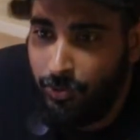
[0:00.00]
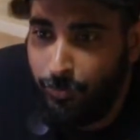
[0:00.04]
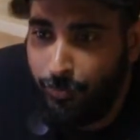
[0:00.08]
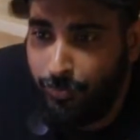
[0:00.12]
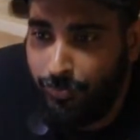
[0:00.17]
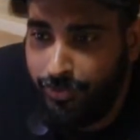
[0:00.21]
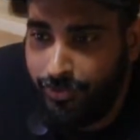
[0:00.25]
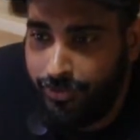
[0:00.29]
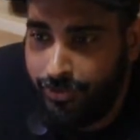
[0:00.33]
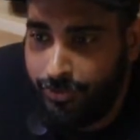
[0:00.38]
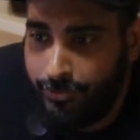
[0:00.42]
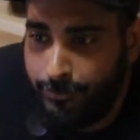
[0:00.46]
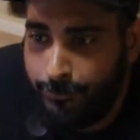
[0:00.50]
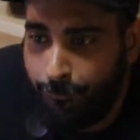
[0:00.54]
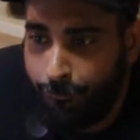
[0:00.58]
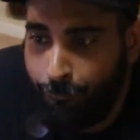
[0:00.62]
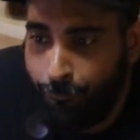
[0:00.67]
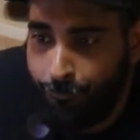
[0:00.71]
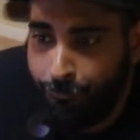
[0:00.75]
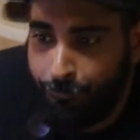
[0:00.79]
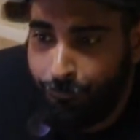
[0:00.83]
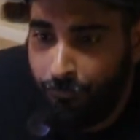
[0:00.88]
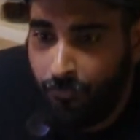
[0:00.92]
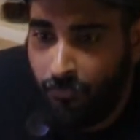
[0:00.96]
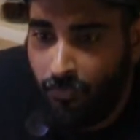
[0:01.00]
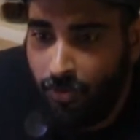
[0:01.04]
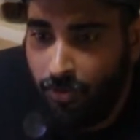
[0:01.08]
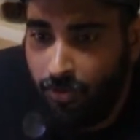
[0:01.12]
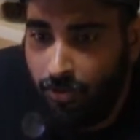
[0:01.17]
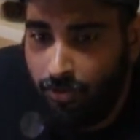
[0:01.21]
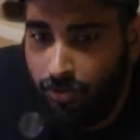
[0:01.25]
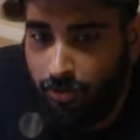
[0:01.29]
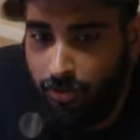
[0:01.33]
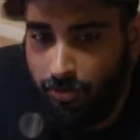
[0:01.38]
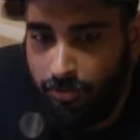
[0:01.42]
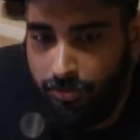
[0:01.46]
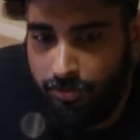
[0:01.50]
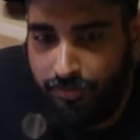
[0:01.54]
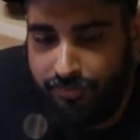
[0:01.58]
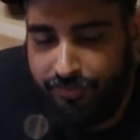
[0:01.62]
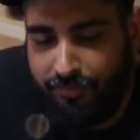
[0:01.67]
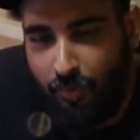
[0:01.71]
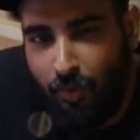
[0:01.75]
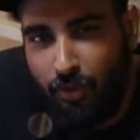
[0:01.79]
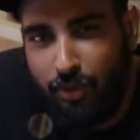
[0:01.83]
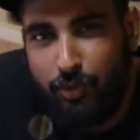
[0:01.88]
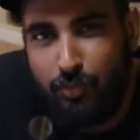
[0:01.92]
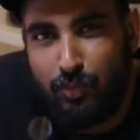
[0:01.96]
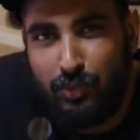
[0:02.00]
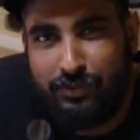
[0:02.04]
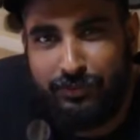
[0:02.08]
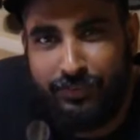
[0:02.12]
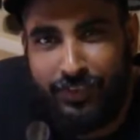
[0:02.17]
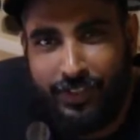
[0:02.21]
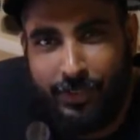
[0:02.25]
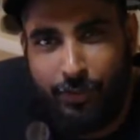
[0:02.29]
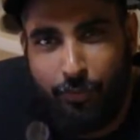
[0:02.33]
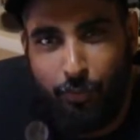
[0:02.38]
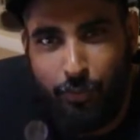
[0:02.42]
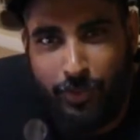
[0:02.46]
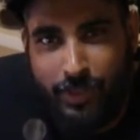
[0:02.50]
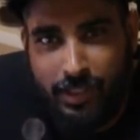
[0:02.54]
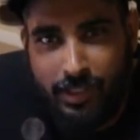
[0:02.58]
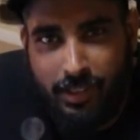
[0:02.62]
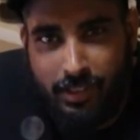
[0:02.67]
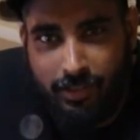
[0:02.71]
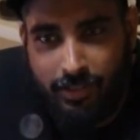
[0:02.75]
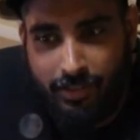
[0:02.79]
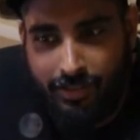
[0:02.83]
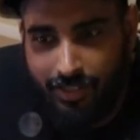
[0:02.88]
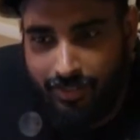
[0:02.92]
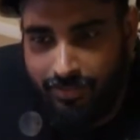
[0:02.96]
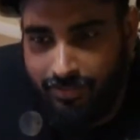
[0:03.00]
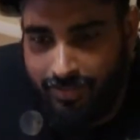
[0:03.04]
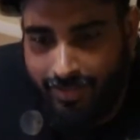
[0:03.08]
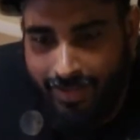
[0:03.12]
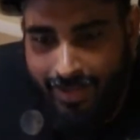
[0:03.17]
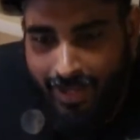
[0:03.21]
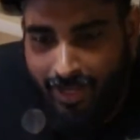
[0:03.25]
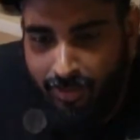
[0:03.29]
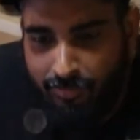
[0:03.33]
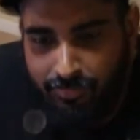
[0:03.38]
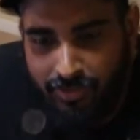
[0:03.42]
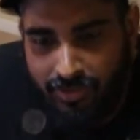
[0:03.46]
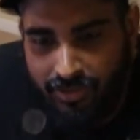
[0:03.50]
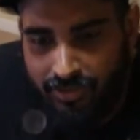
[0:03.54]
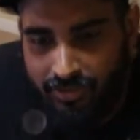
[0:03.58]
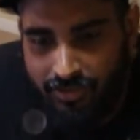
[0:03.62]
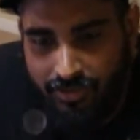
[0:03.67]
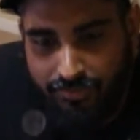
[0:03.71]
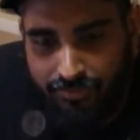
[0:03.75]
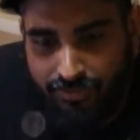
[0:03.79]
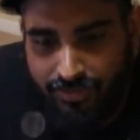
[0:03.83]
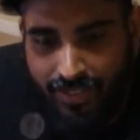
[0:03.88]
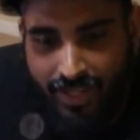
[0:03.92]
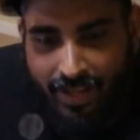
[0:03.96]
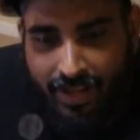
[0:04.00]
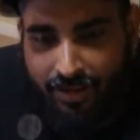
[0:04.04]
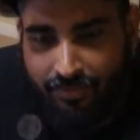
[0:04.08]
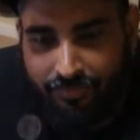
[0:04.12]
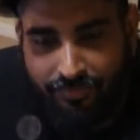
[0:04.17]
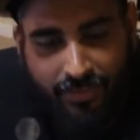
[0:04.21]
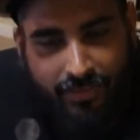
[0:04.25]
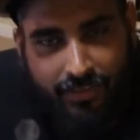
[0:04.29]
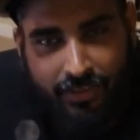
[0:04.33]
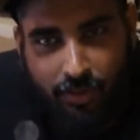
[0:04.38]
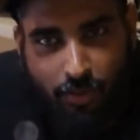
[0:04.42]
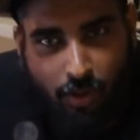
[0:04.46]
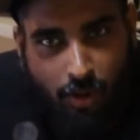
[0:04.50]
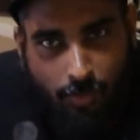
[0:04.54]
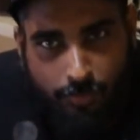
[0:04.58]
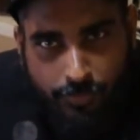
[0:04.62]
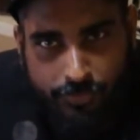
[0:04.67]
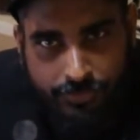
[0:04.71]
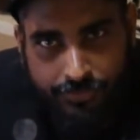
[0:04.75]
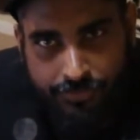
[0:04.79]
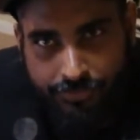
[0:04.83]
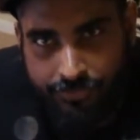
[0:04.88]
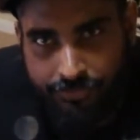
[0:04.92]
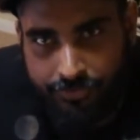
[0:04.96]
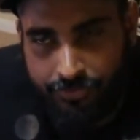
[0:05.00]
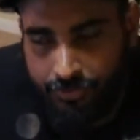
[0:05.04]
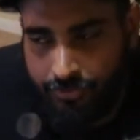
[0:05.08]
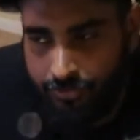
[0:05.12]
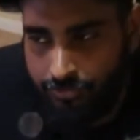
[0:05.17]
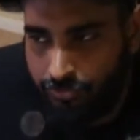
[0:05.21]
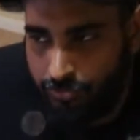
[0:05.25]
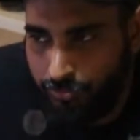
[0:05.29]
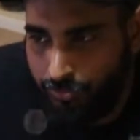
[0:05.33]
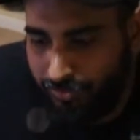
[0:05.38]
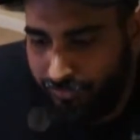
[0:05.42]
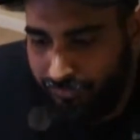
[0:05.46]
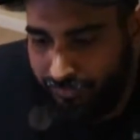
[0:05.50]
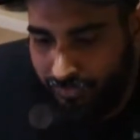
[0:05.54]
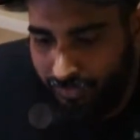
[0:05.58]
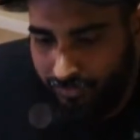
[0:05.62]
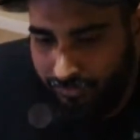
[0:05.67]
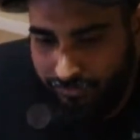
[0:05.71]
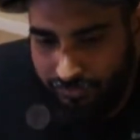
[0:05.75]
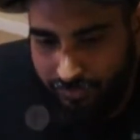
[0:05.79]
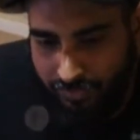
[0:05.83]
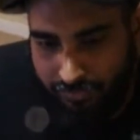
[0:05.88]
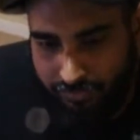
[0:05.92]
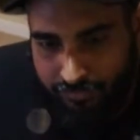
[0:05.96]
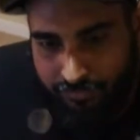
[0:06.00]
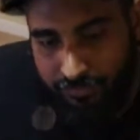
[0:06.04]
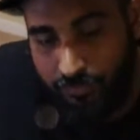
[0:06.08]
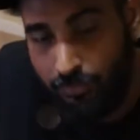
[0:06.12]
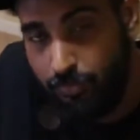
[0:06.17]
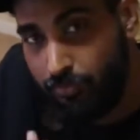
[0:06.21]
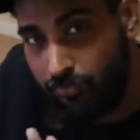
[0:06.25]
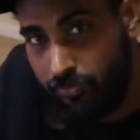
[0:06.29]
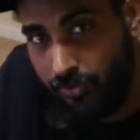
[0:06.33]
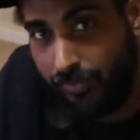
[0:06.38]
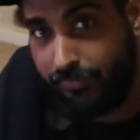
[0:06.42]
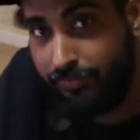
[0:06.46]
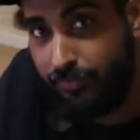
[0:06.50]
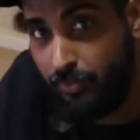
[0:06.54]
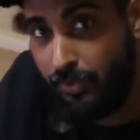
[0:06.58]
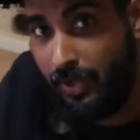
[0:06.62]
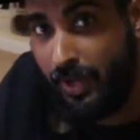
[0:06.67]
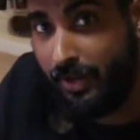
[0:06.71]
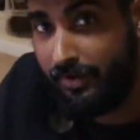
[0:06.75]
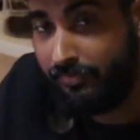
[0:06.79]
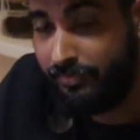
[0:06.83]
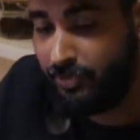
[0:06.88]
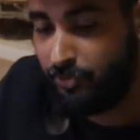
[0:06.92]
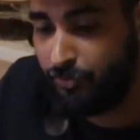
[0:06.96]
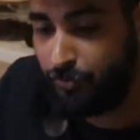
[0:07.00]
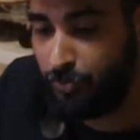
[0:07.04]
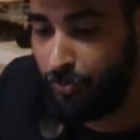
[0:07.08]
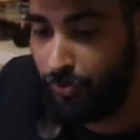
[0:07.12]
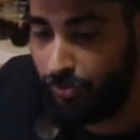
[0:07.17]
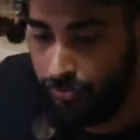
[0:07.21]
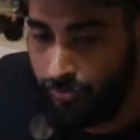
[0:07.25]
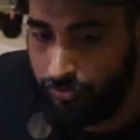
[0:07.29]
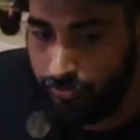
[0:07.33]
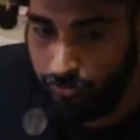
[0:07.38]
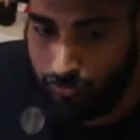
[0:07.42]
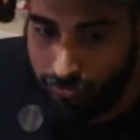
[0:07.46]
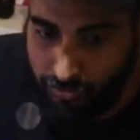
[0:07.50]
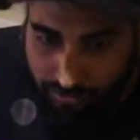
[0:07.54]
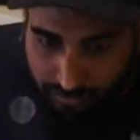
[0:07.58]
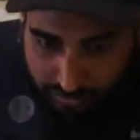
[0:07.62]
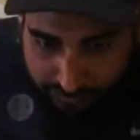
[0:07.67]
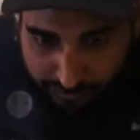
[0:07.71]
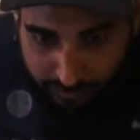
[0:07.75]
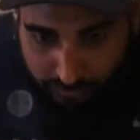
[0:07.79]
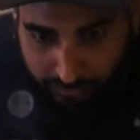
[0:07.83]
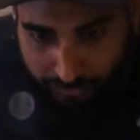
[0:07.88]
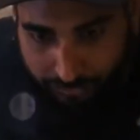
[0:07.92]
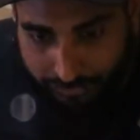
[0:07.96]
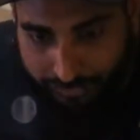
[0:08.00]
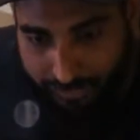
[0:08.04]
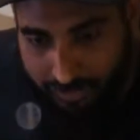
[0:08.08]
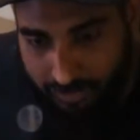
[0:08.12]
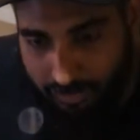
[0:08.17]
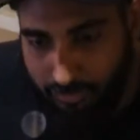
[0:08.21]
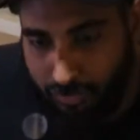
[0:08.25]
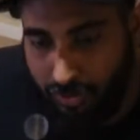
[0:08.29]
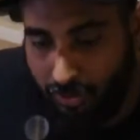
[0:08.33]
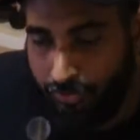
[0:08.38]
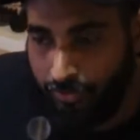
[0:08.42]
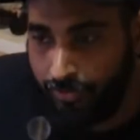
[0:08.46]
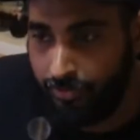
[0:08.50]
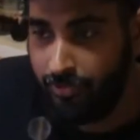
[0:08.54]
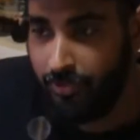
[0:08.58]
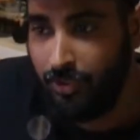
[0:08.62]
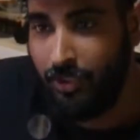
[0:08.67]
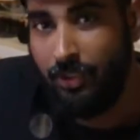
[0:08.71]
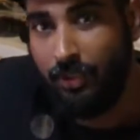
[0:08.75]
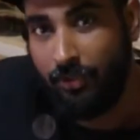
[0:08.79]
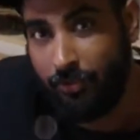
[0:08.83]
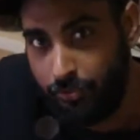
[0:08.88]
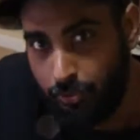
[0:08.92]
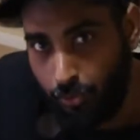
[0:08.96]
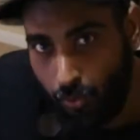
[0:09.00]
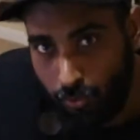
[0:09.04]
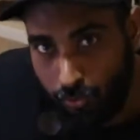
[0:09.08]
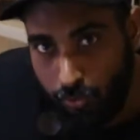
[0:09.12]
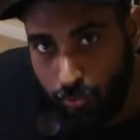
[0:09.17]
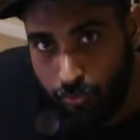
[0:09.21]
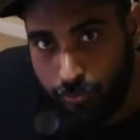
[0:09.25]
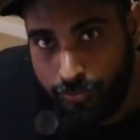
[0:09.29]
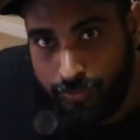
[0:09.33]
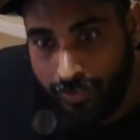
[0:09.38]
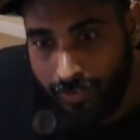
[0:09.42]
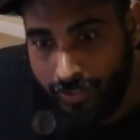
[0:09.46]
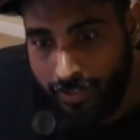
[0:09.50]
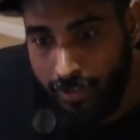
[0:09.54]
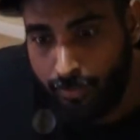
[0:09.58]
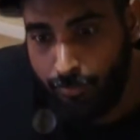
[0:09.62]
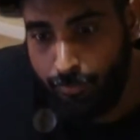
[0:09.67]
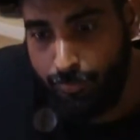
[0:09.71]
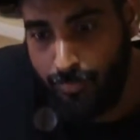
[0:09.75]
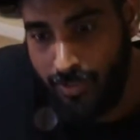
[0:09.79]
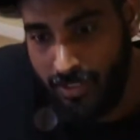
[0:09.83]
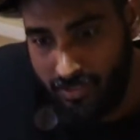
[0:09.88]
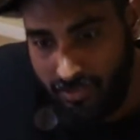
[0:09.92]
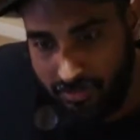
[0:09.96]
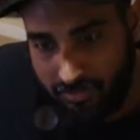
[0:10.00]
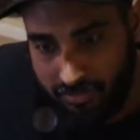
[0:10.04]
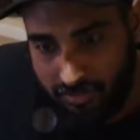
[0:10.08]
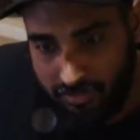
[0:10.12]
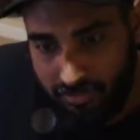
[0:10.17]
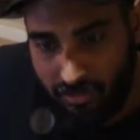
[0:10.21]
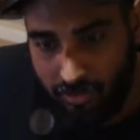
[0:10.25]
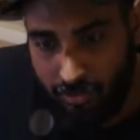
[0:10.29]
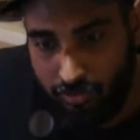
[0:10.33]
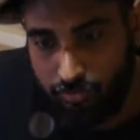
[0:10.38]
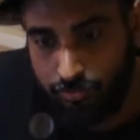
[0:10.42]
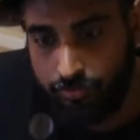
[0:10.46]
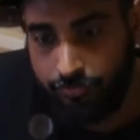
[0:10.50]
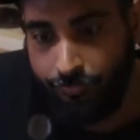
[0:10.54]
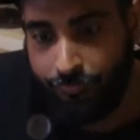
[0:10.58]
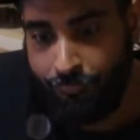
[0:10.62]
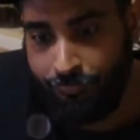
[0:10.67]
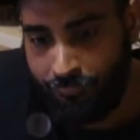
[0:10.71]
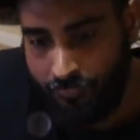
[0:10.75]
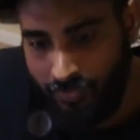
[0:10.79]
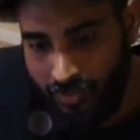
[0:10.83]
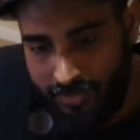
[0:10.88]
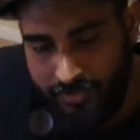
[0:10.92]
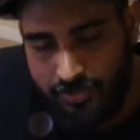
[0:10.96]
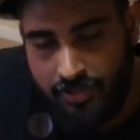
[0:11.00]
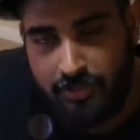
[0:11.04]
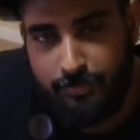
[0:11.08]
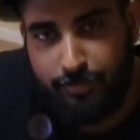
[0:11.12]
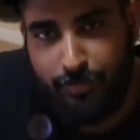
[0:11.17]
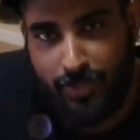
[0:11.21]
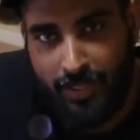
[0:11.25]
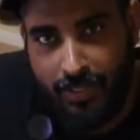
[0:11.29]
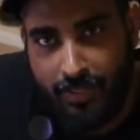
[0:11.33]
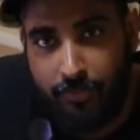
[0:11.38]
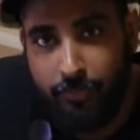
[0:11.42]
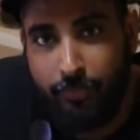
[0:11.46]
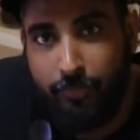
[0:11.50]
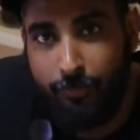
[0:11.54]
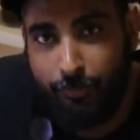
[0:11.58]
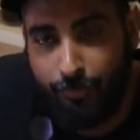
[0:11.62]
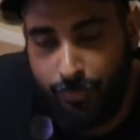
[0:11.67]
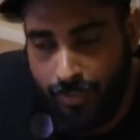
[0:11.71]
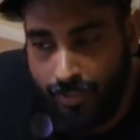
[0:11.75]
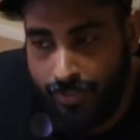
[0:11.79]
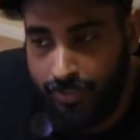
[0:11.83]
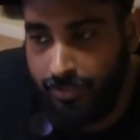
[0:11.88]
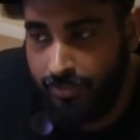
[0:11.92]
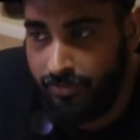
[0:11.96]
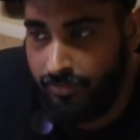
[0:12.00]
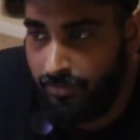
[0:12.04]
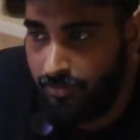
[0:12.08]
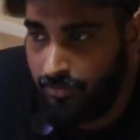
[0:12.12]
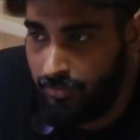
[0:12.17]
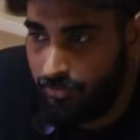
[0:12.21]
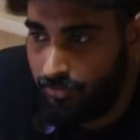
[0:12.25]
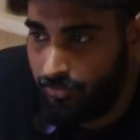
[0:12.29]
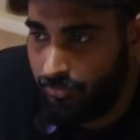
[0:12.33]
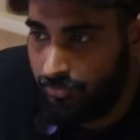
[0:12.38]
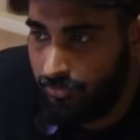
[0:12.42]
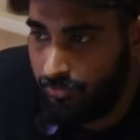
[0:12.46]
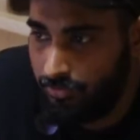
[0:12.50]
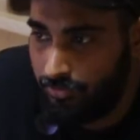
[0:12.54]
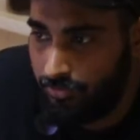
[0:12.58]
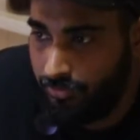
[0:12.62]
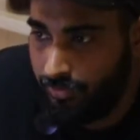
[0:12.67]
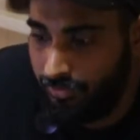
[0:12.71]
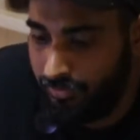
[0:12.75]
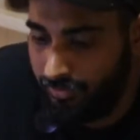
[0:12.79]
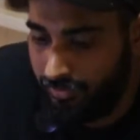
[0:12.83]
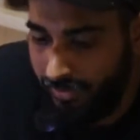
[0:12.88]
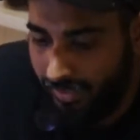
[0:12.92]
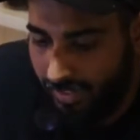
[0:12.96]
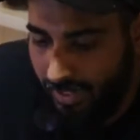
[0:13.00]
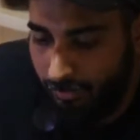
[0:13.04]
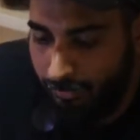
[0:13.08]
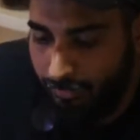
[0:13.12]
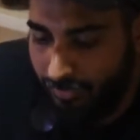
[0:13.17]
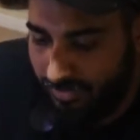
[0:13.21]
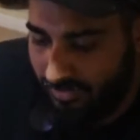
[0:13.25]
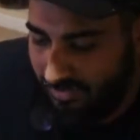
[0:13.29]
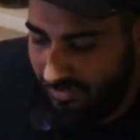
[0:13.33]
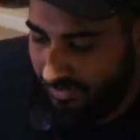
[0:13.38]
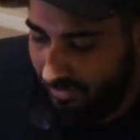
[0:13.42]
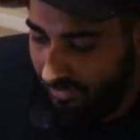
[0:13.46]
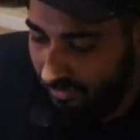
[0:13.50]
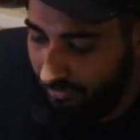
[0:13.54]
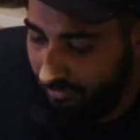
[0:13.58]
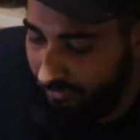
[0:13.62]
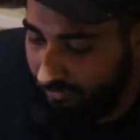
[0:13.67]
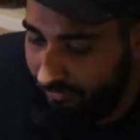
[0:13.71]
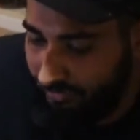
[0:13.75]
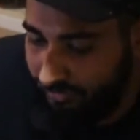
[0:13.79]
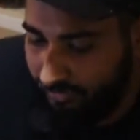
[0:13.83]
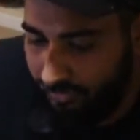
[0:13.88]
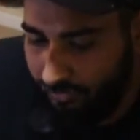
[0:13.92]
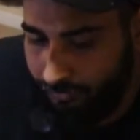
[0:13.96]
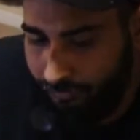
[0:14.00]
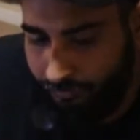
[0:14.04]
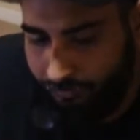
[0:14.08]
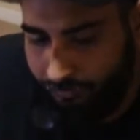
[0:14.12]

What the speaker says: But the volume was very weak, and the app didn't even have any options. So if you have this product, or if you're thinking about it, download the app, make an account, and just play in the app itself.